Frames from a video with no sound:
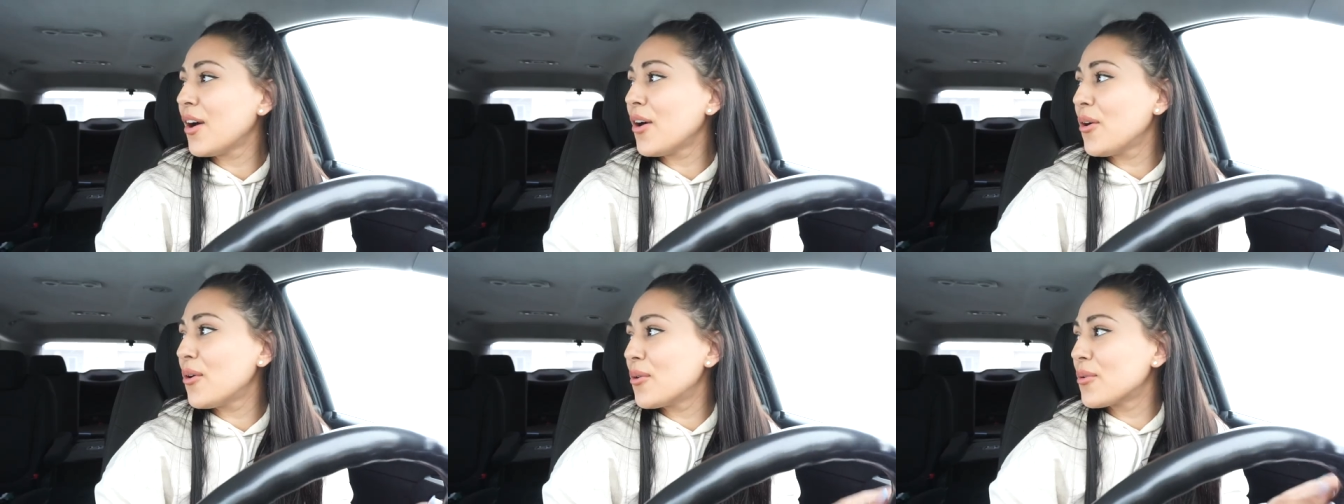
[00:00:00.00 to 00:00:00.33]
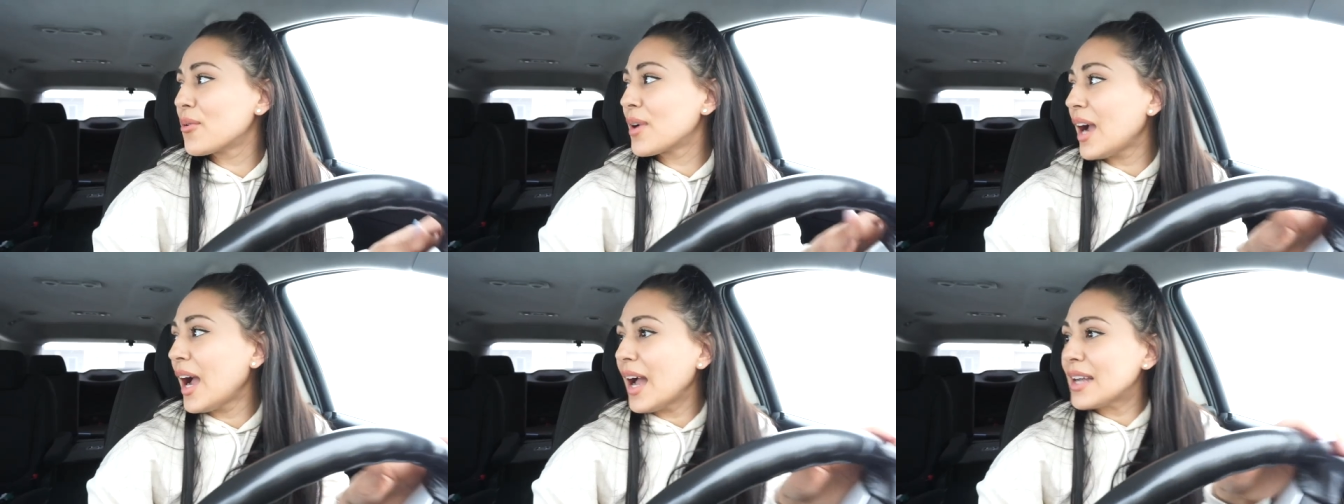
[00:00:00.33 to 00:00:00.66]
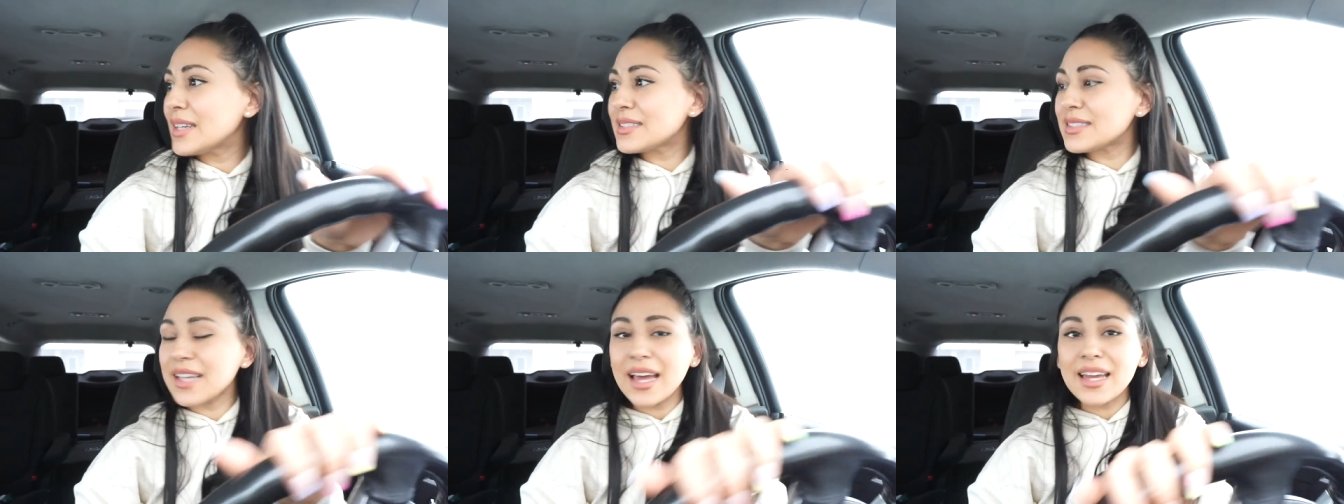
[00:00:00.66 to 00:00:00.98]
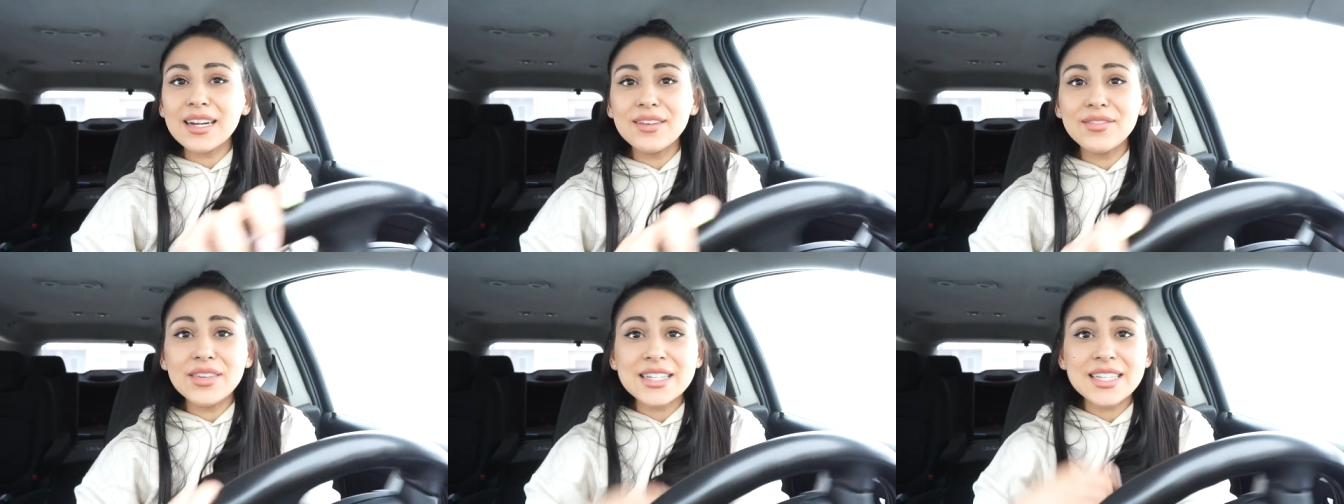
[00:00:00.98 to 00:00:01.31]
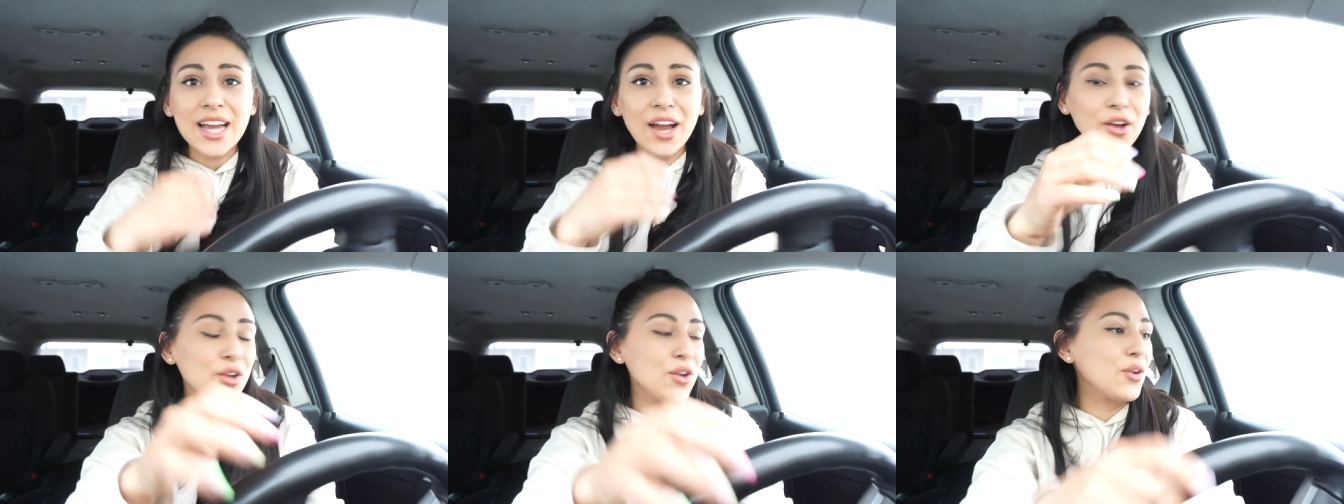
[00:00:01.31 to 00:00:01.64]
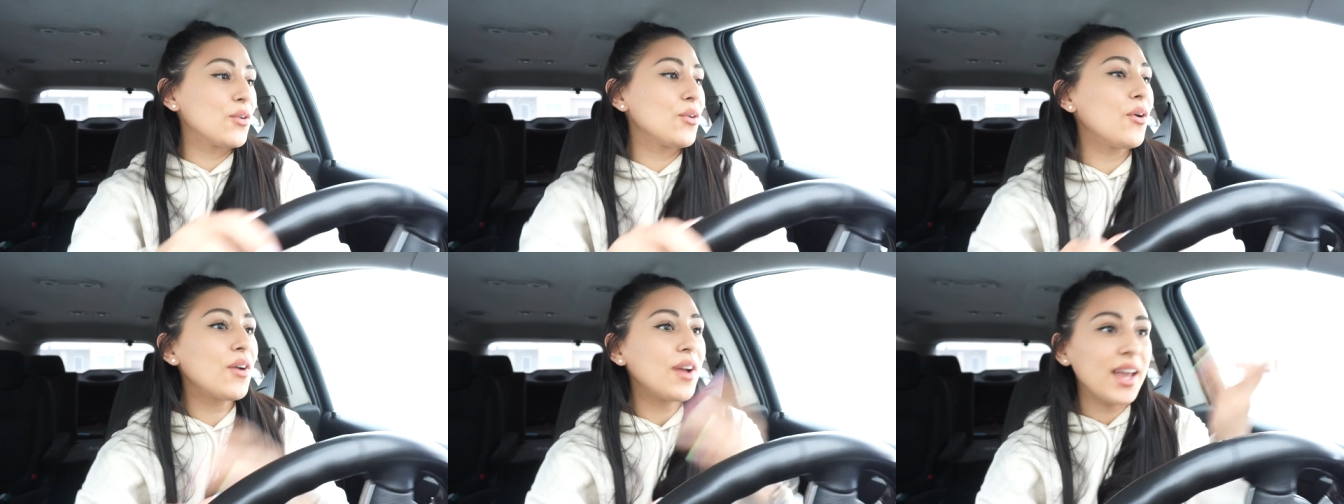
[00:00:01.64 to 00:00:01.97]
Oh, guys, I didn't even tell
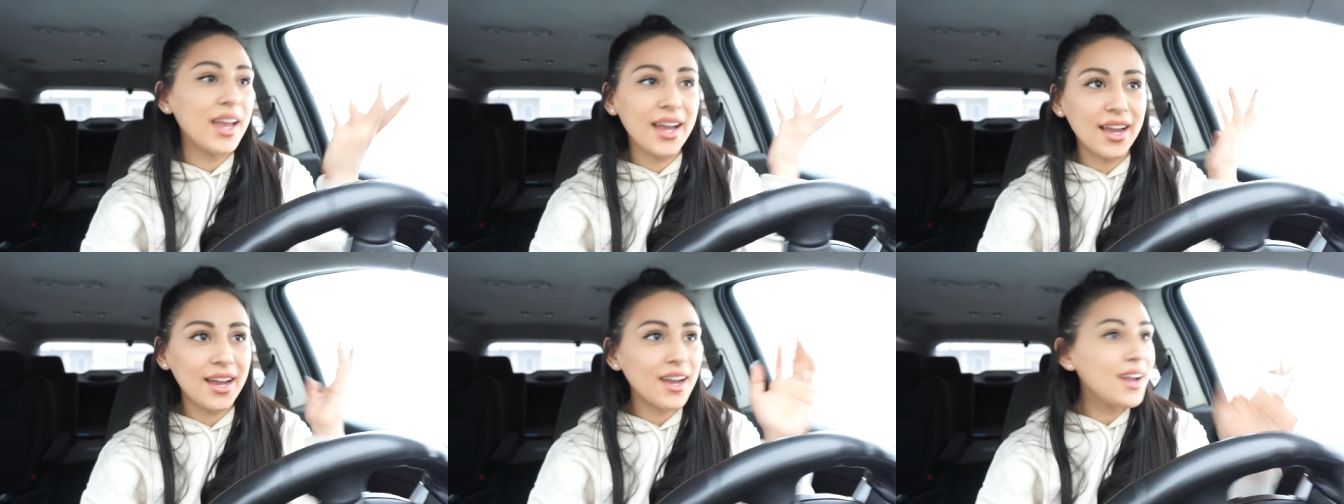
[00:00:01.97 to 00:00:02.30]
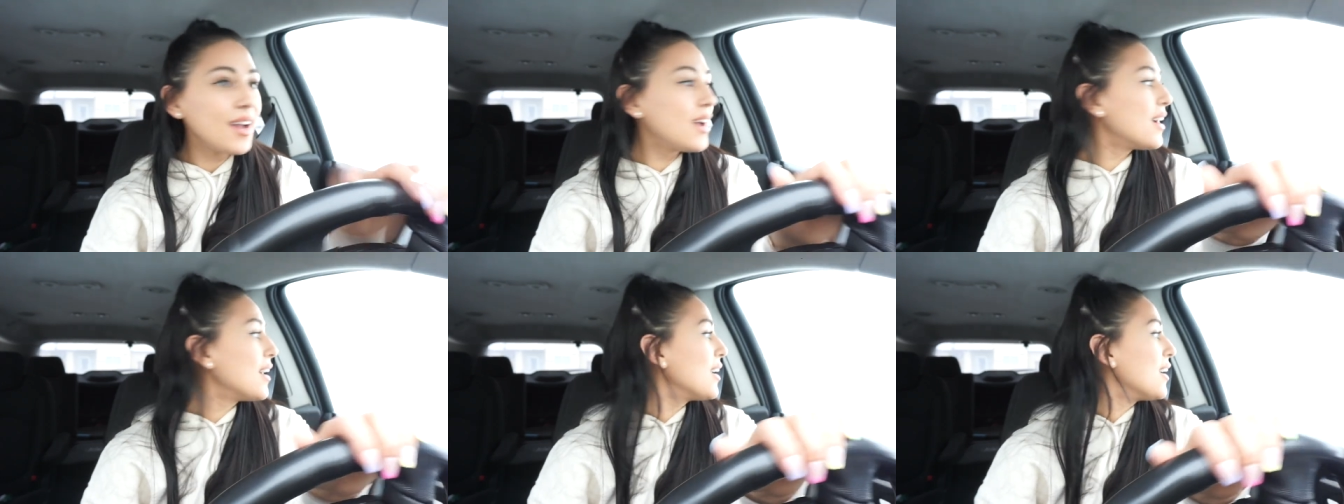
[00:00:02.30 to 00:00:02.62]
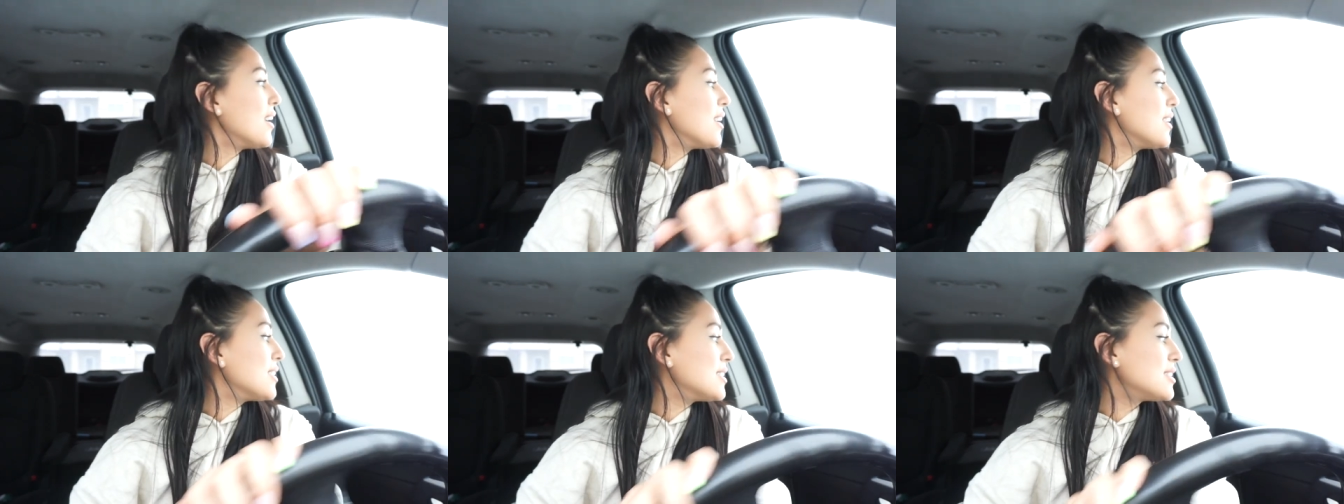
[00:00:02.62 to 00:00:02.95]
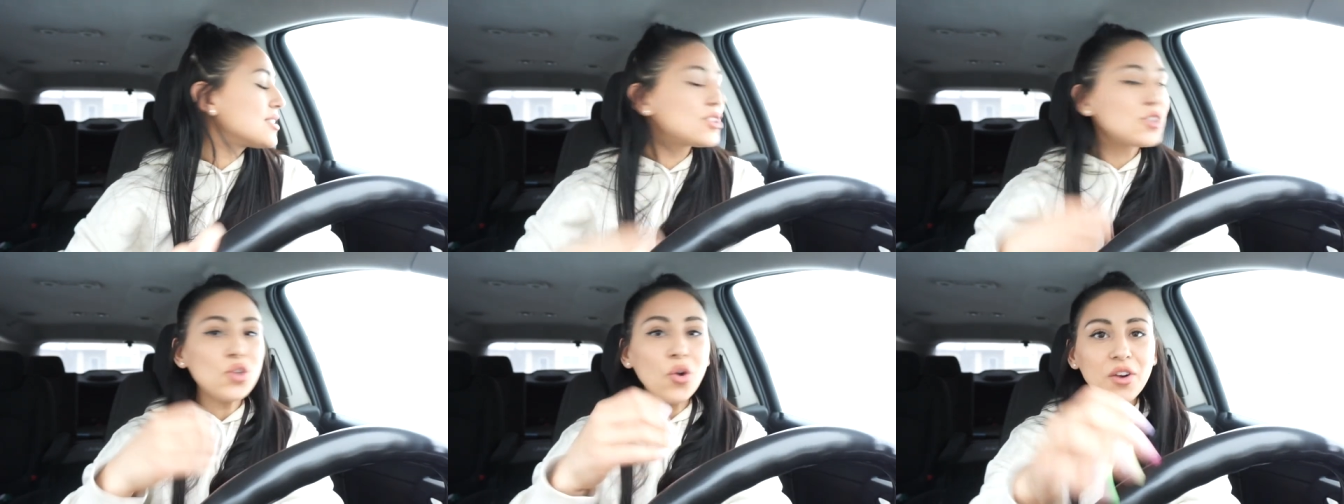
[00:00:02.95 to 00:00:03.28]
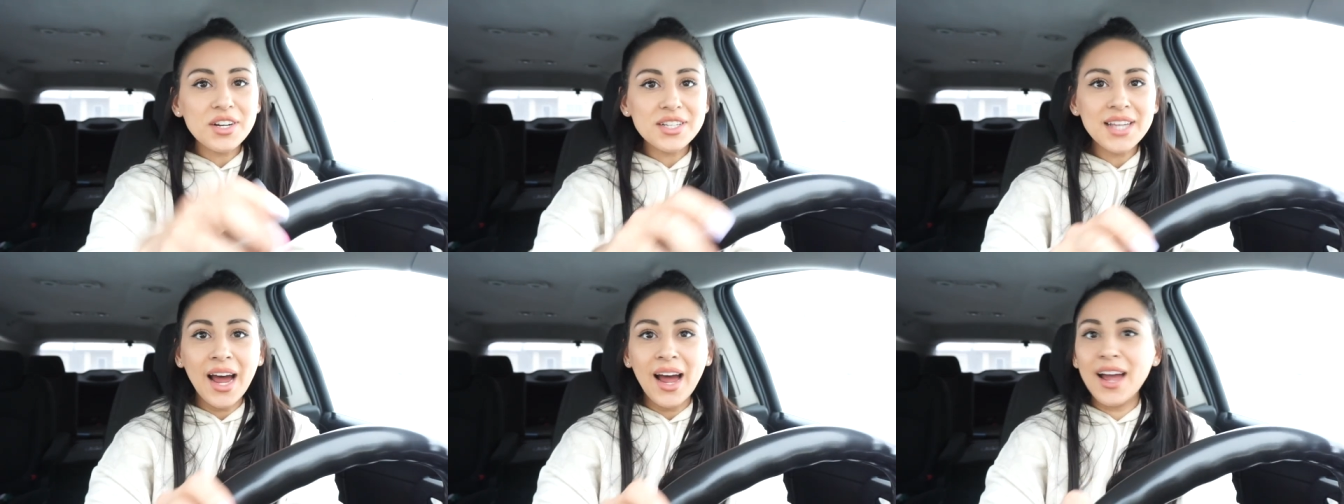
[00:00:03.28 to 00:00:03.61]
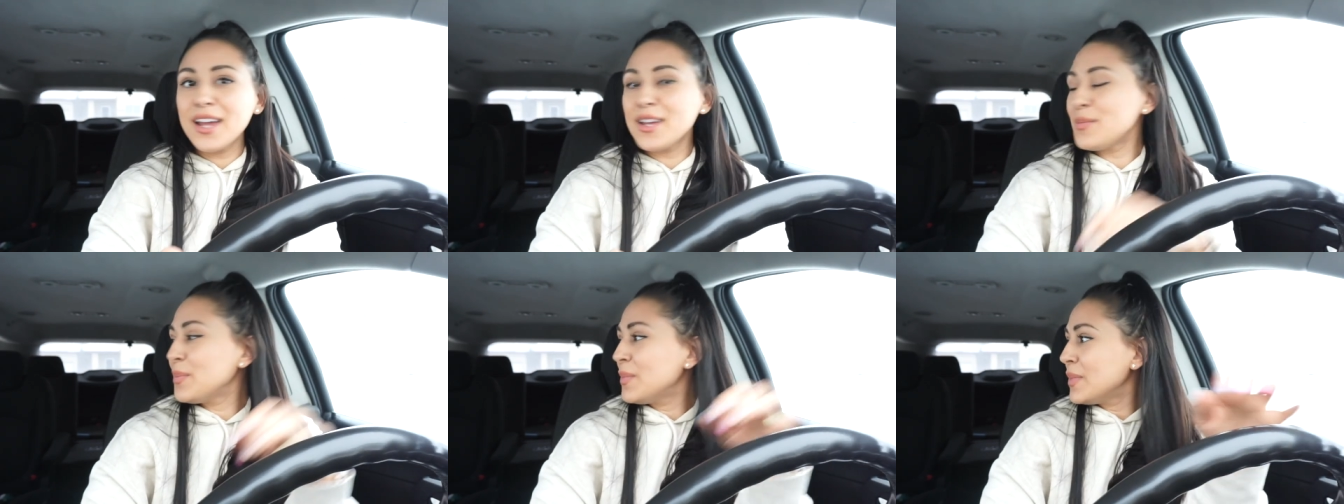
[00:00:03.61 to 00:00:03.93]
you. Okay, story
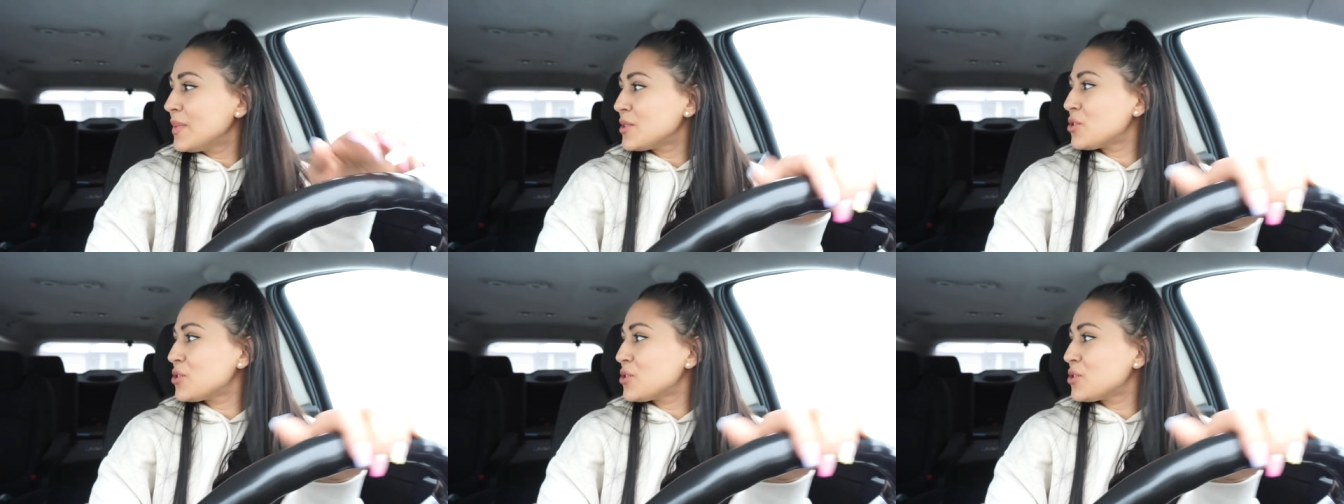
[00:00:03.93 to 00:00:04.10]
time.